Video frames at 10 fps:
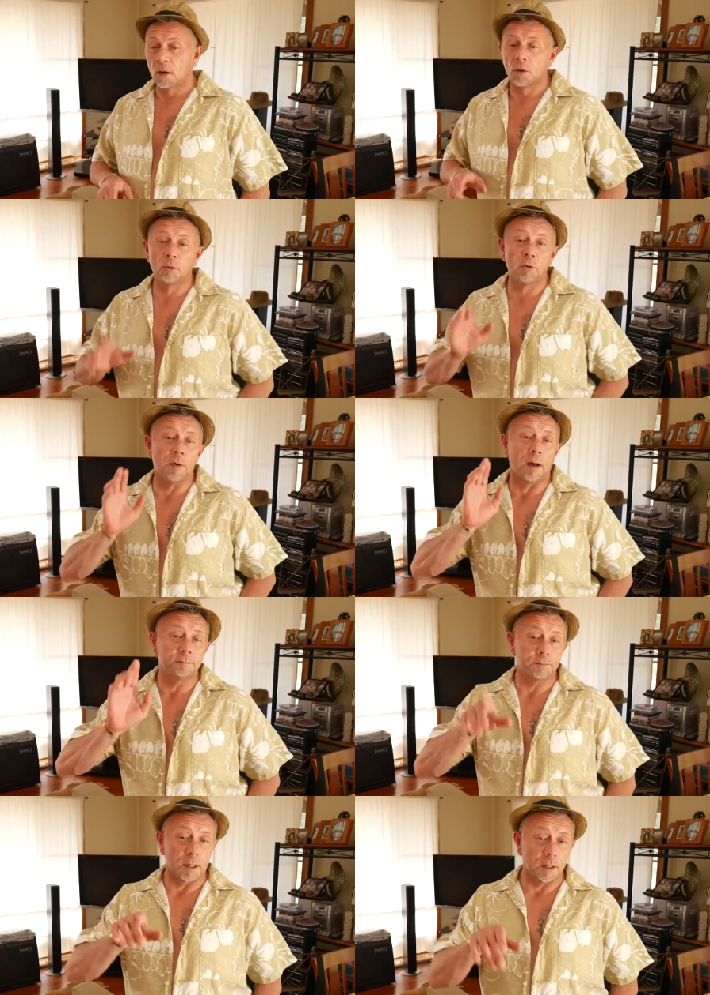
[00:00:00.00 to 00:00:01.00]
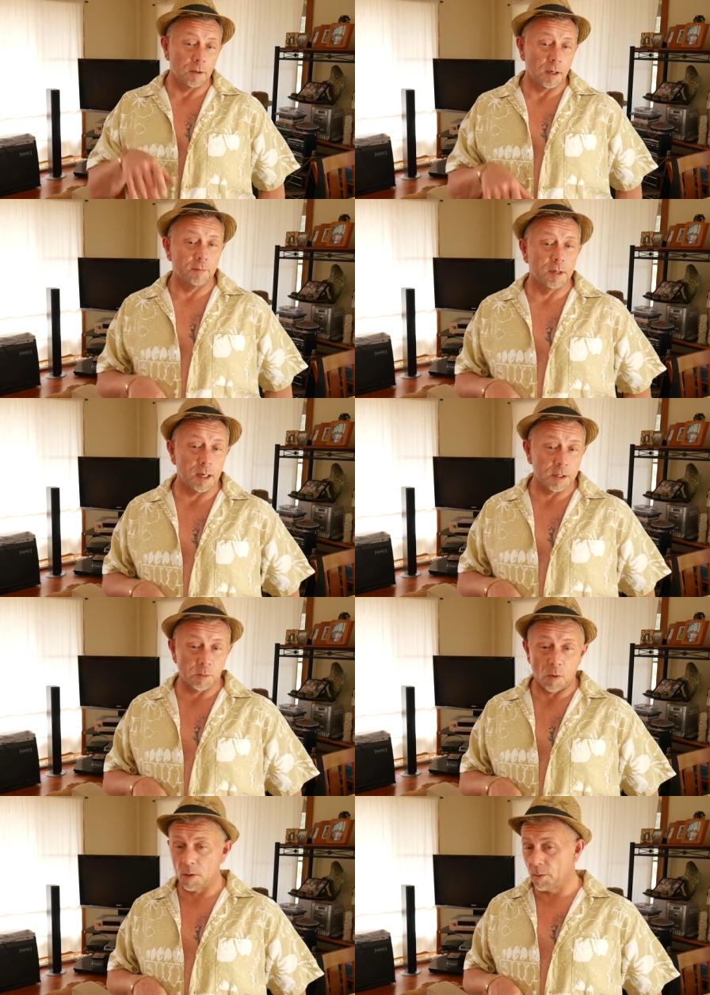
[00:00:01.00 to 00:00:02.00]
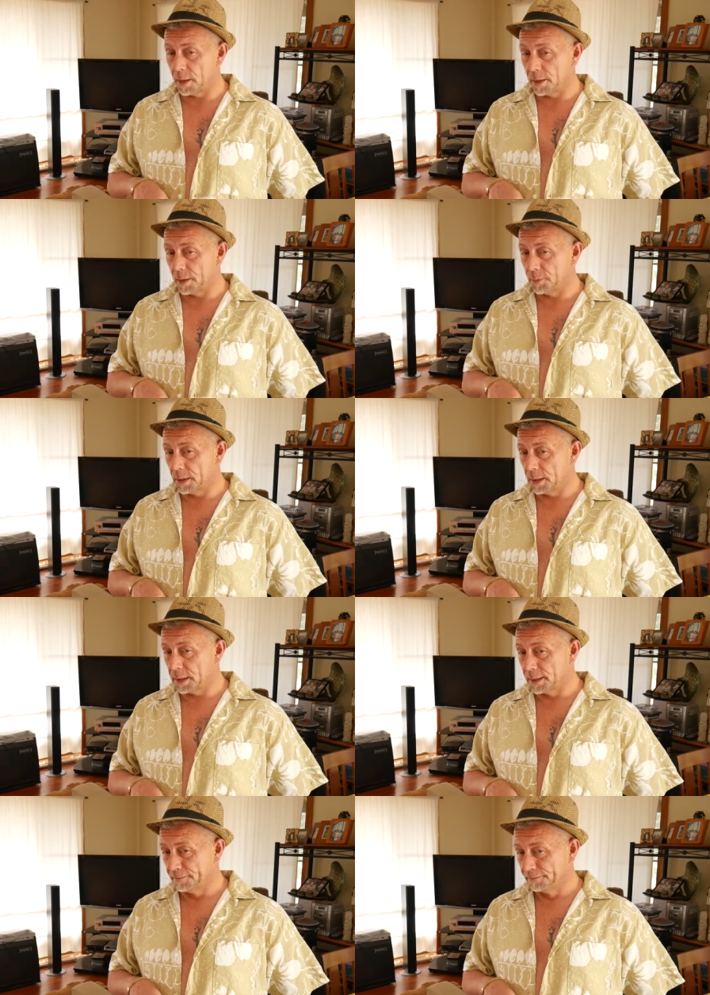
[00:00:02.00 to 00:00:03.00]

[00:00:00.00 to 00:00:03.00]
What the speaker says: Brewer, can I have a glass of white while you're there, please?